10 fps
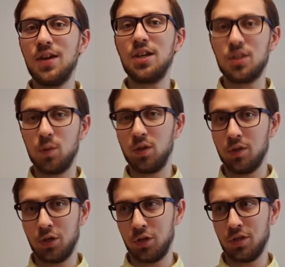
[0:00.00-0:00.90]
nice small
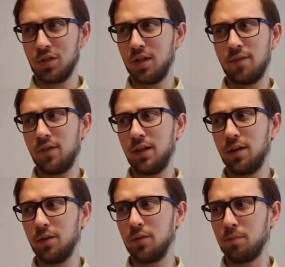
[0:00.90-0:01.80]
addition. It's
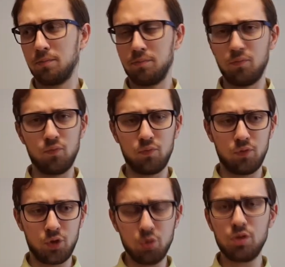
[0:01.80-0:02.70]
nothing
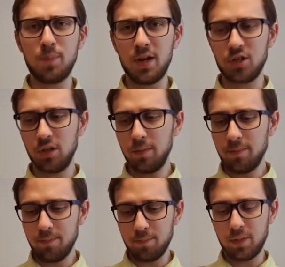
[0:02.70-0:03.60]
too
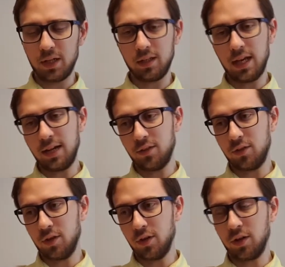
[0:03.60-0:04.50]
special, but I
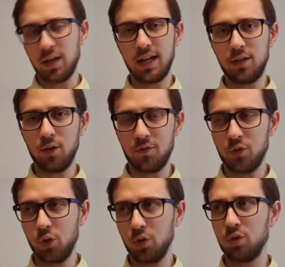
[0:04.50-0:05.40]
like the connecting of
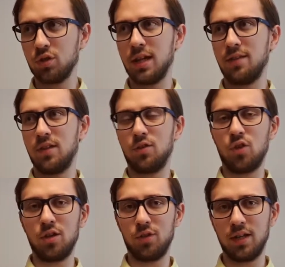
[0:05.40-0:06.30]
circles and then
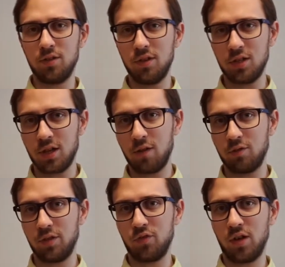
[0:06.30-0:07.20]
trying to get the
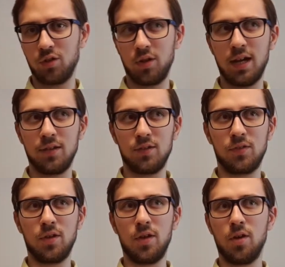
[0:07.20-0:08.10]
discounts and trying to
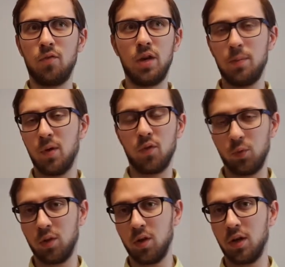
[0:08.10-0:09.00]
get really
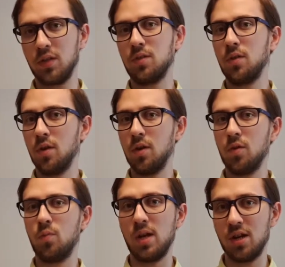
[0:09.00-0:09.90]
powerful cards
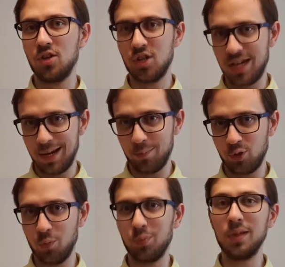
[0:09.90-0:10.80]
really cheap
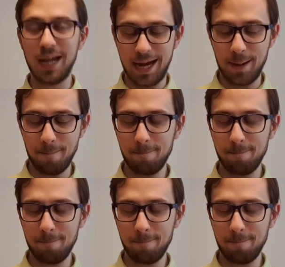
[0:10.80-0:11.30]
to play.